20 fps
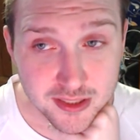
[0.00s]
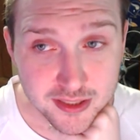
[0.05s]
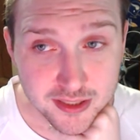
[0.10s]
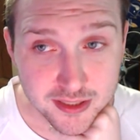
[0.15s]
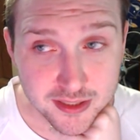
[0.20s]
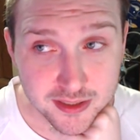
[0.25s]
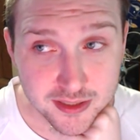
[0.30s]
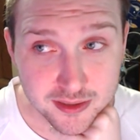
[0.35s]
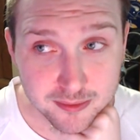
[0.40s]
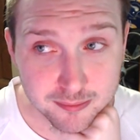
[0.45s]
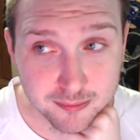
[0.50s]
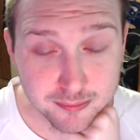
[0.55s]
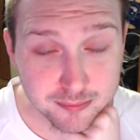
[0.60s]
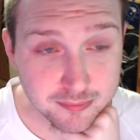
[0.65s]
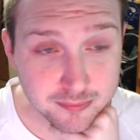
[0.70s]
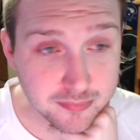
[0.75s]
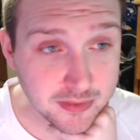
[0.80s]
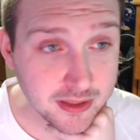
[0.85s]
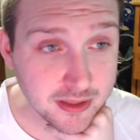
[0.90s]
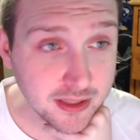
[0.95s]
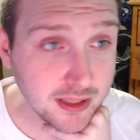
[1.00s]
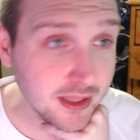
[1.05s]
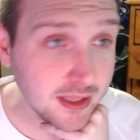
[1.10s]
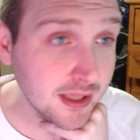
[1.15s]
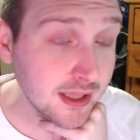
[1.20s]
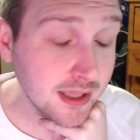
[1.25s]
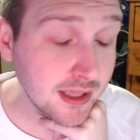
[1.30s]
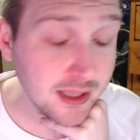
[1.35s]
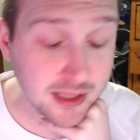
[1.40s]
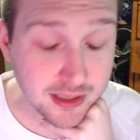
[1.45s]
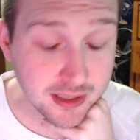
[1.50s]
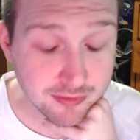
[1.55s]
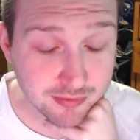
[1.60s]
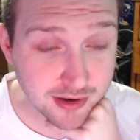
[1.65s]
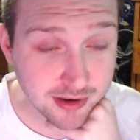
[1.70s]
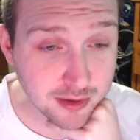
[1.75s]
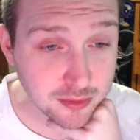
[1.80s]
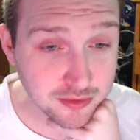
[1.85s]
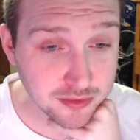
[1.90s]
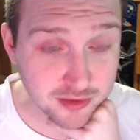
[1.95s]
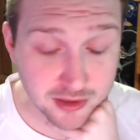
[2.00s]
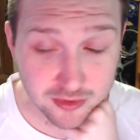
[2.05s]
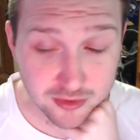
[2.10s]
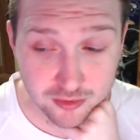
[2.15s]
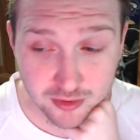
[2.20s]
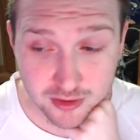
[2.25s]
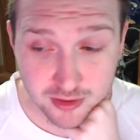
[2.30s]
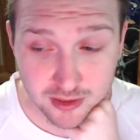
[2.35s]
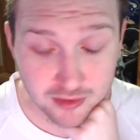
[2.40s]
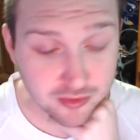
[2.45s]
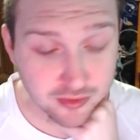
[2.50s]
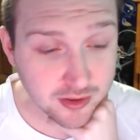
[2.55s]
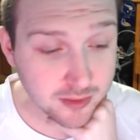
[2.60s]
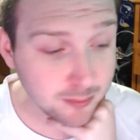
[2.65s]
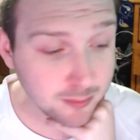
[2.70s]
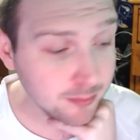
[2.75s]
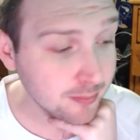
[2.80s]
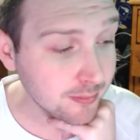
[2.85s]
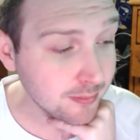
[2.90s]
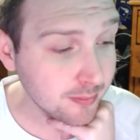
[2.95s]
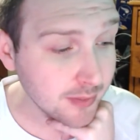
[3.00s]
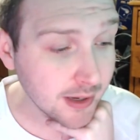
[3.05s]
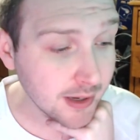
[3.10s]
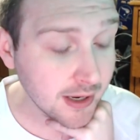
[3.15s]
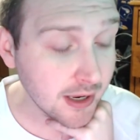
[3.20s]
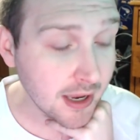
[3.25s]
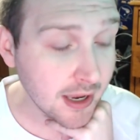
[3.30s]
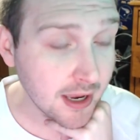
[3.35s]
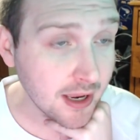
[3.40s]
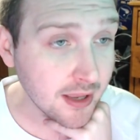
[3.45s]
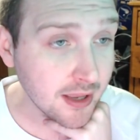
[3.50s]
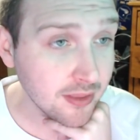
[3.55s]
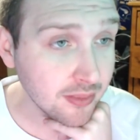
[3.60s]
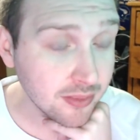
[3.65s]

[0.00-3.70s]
Uh, if I was Adrian Heath, I'd I, I,